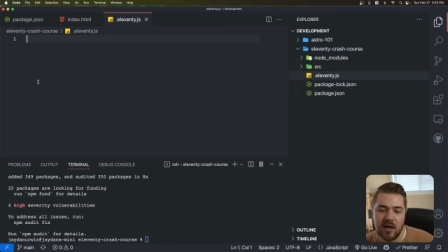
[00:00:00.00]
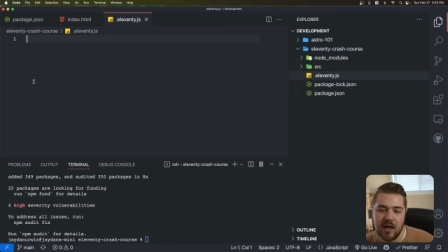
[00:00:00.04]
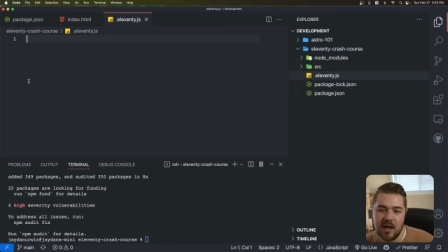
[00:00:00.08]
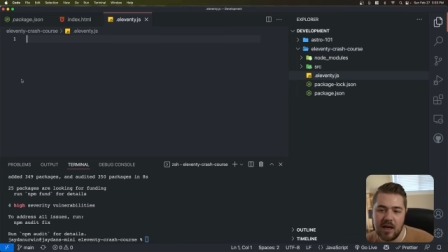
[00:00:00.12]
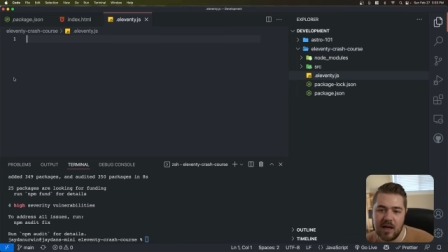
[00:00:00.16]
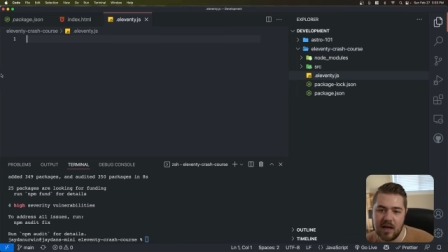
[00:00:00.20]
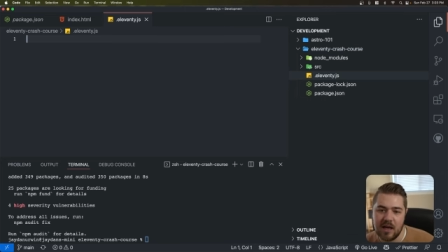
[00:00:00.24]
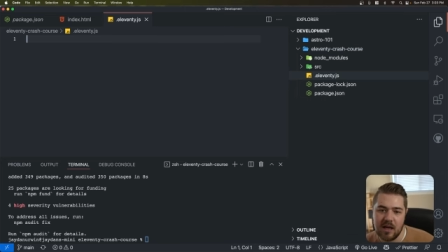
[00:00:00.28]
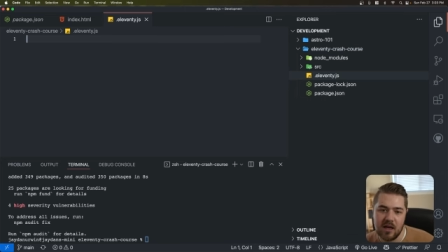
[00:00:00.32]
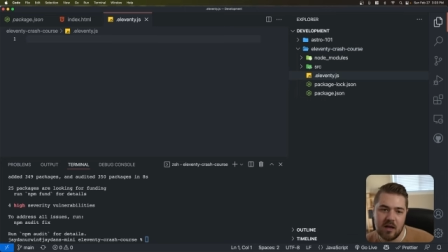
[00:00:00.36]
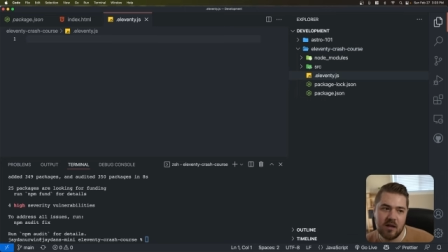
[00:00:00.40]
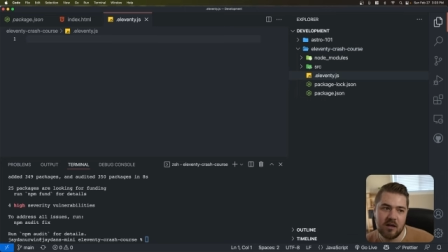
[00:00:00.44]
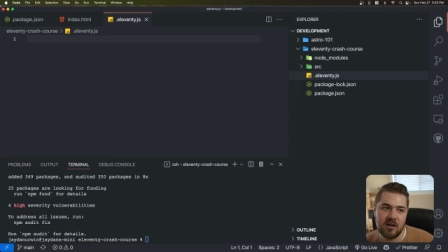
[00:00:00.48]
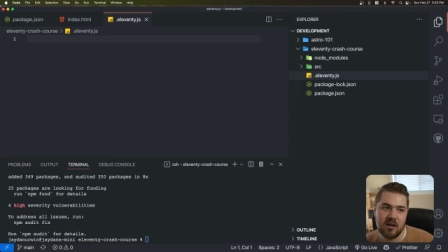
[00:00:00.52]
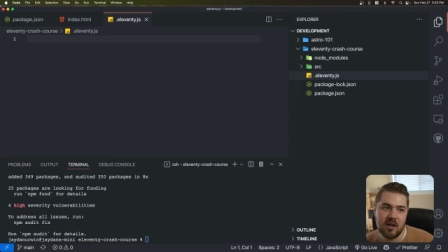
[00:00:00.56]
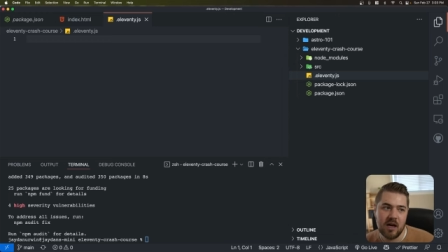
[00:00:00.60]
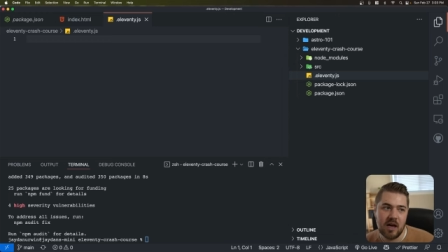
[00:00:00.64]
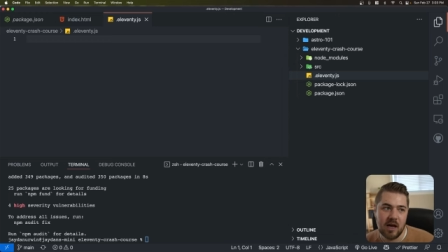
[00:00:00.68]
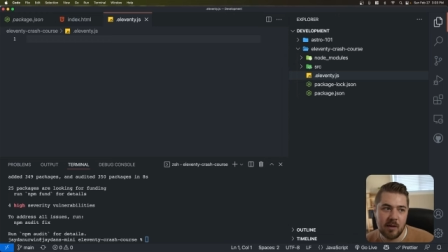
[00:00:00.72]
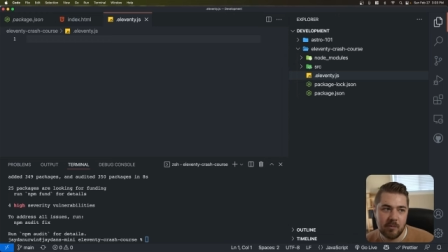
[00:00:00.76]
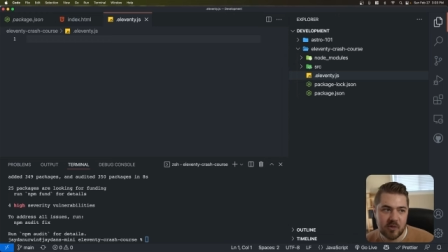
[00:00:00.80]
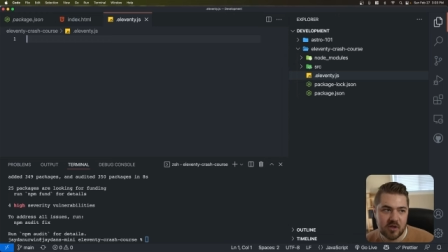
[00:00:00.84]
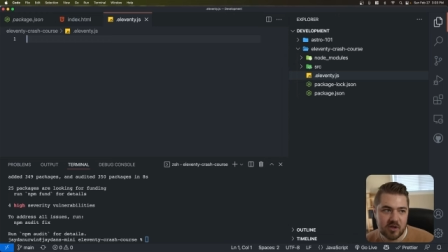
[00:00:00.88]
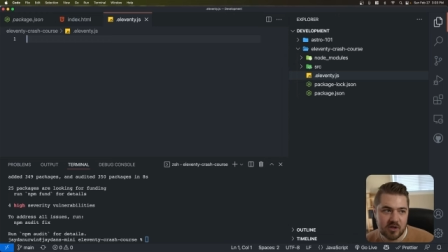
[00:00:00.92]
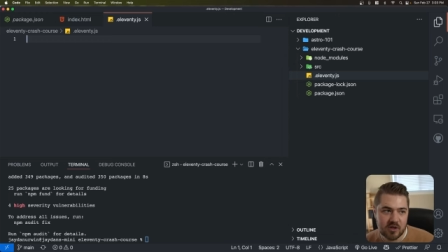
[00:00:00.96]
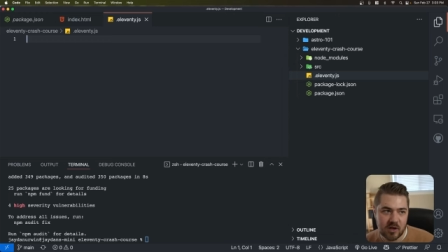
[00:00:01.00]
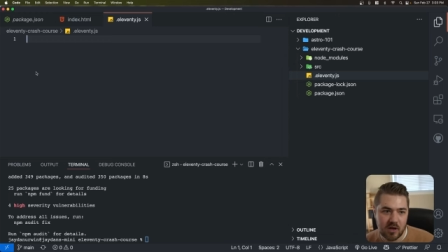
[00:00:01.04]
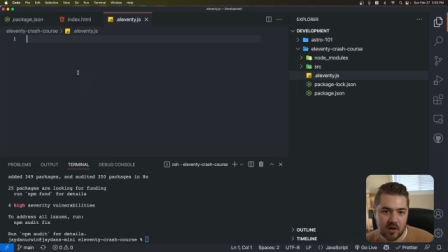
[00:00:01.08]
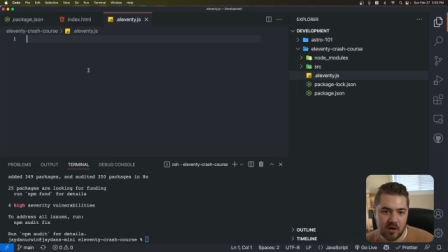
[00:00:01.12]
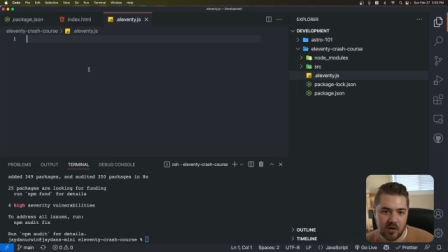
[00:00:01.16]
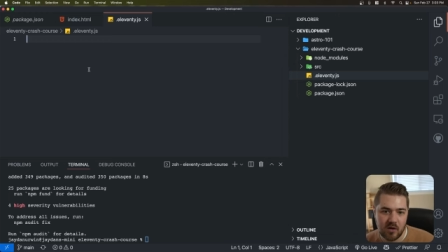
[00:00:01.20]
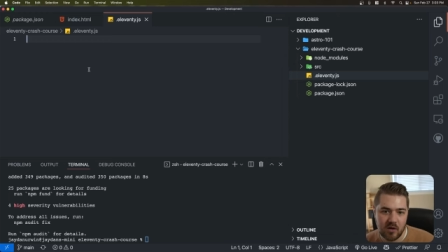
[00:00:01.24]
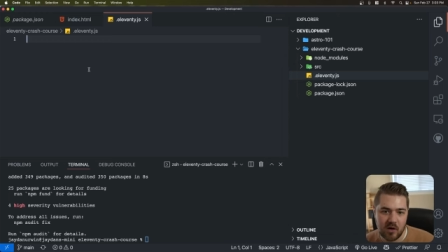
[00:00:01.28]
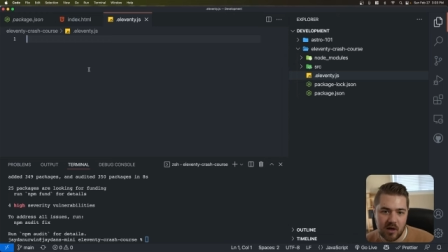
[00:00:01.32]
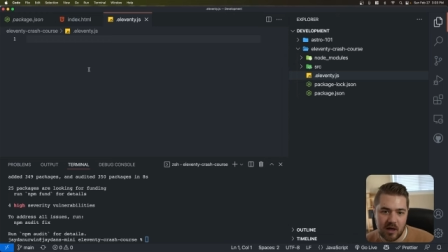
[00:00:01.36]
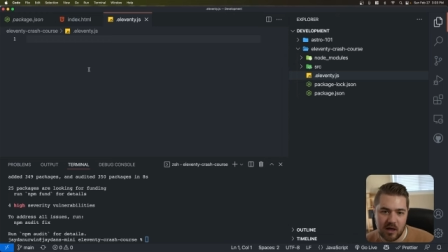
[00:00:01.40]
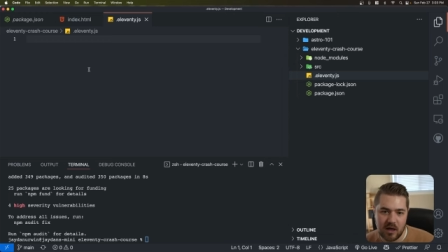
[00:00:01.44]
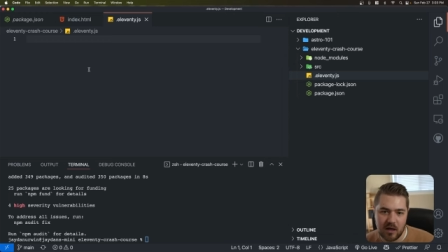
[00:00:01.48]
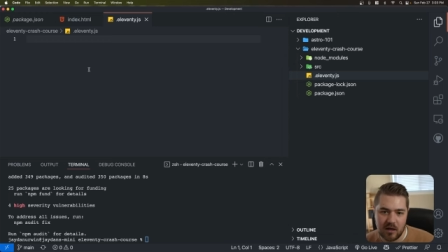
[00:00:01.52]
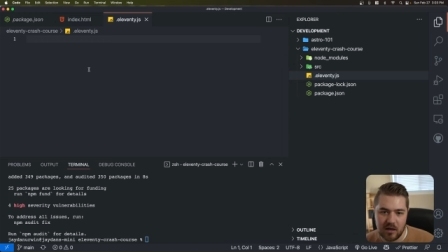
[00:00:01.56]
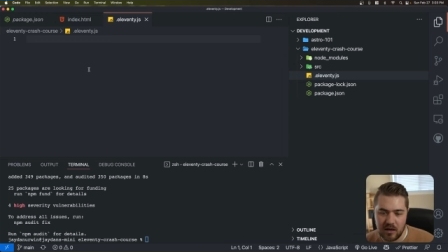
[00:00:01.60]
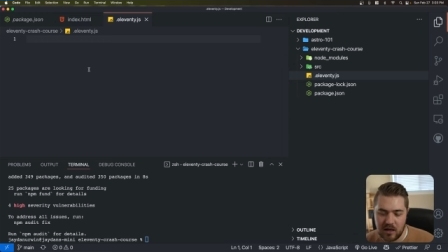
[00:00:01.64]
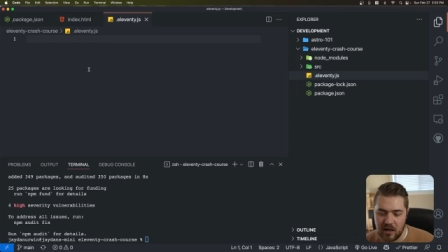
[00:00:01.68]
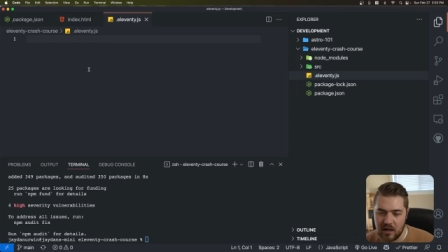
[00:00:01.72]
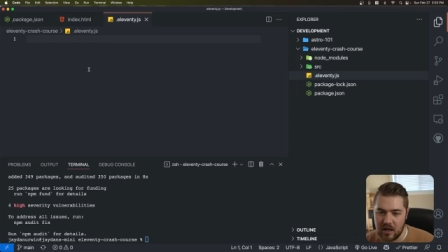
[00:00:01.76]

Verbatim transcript: And I'm just going to go ahead